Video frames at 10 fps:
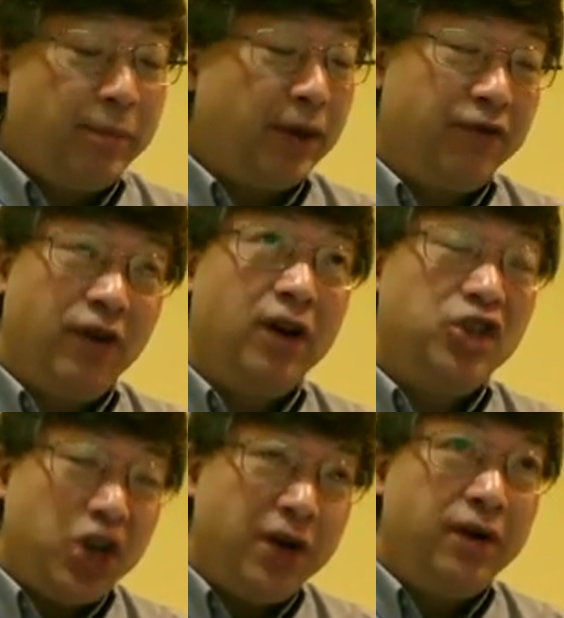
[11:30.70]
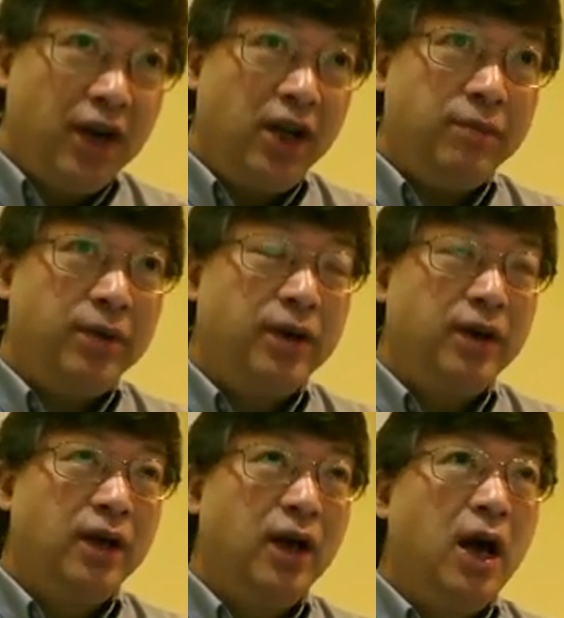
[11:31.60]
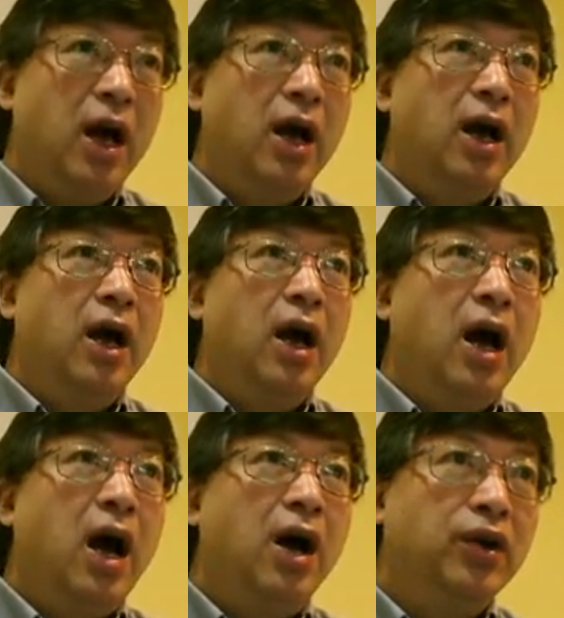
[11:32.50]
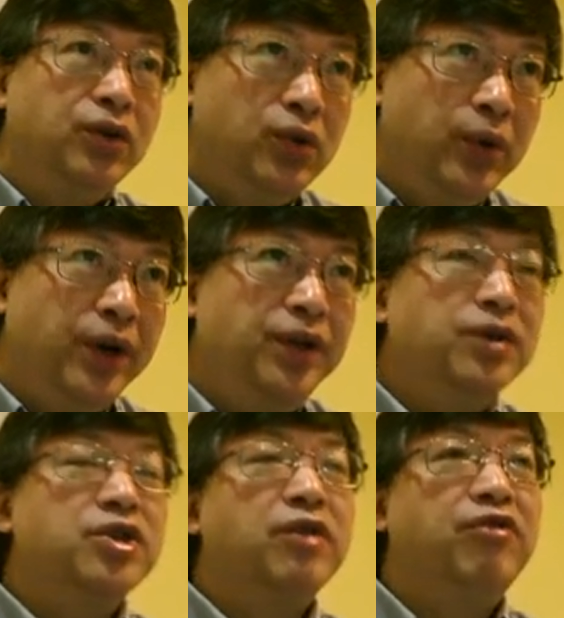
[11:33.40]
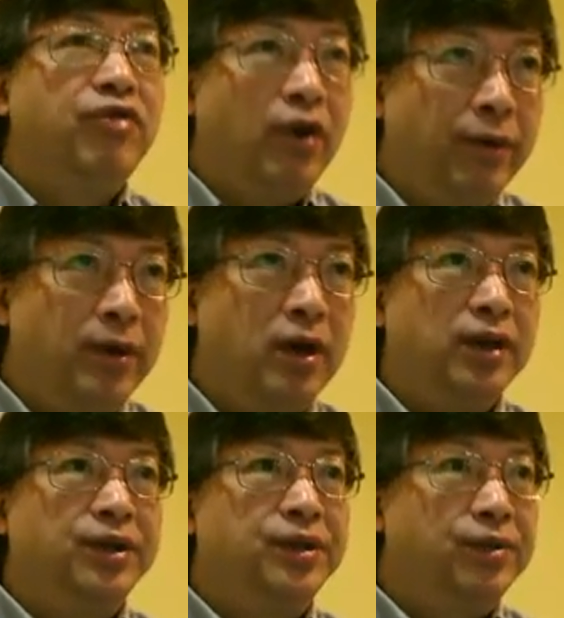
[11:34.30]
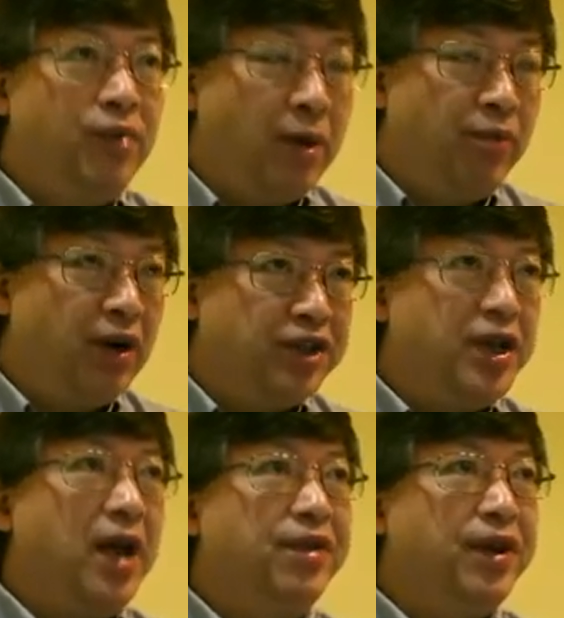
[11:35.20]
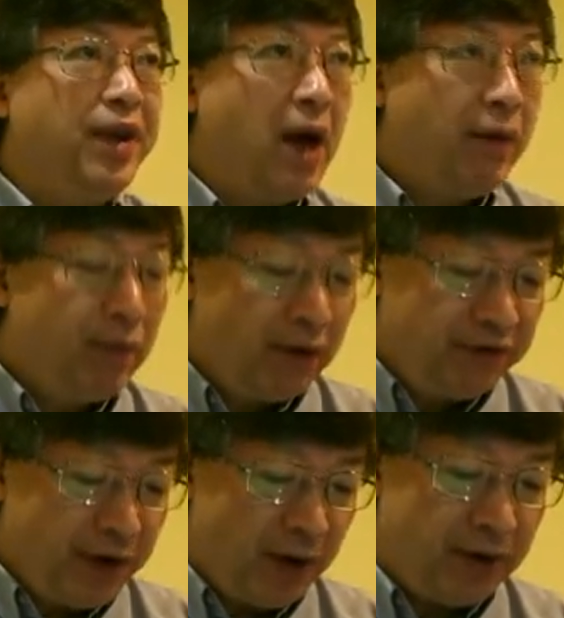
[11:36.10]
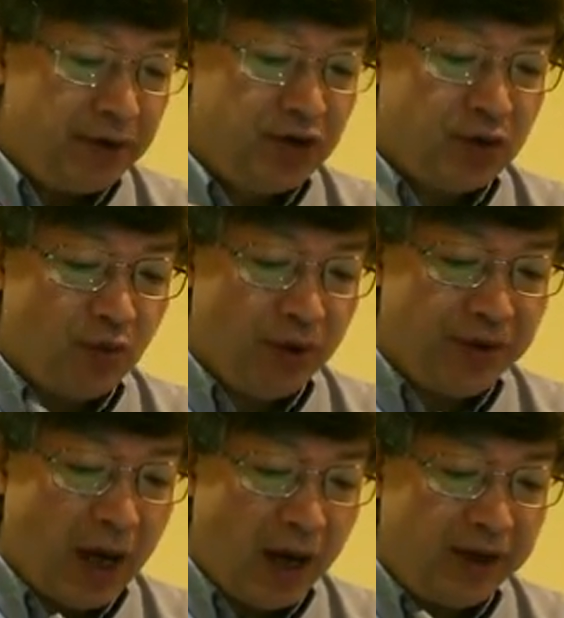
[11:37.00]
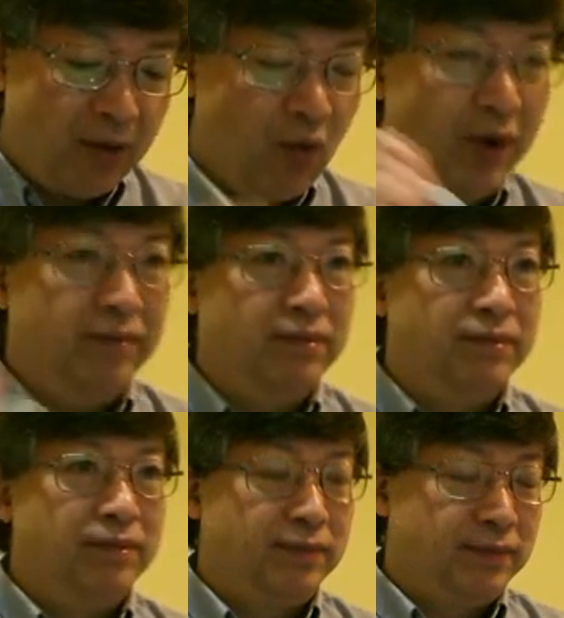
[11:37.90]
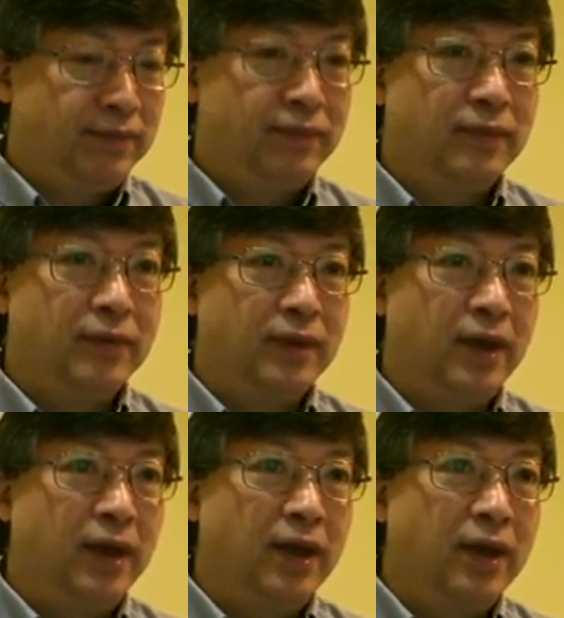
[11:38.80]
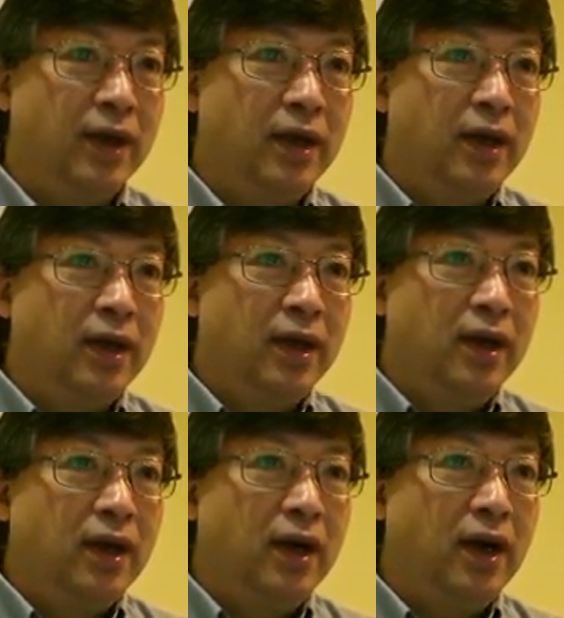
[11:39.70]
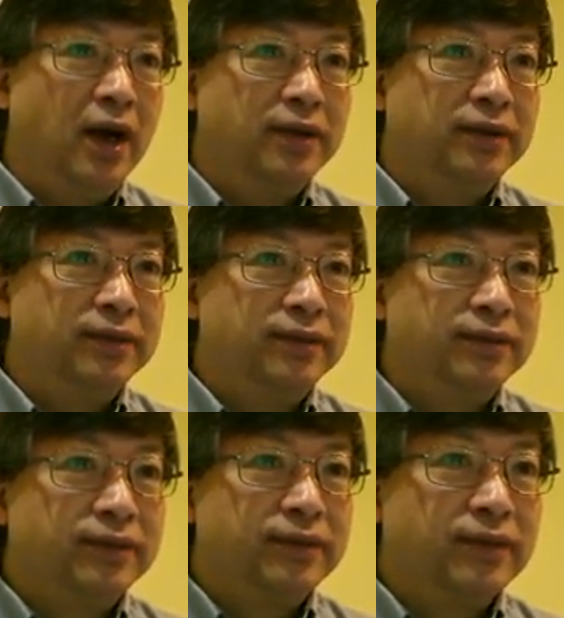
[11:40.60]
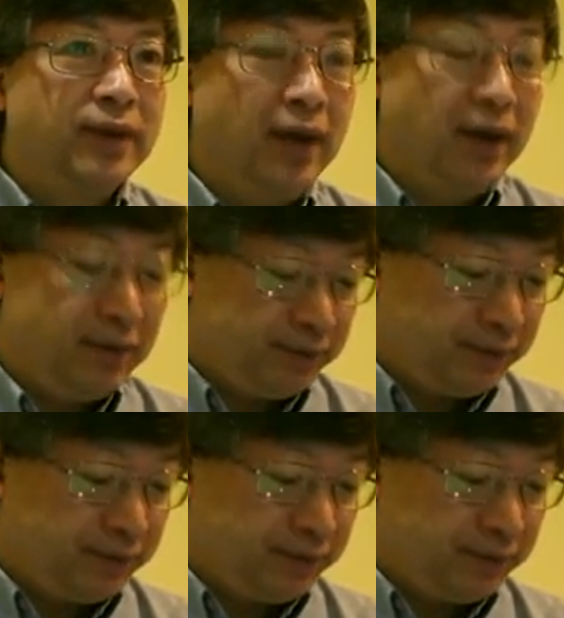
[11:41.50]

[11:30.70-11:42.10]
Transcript: But for a general heap, how do we use a formula to represent the number of nodes with height 1? Okay? All right. Yeah.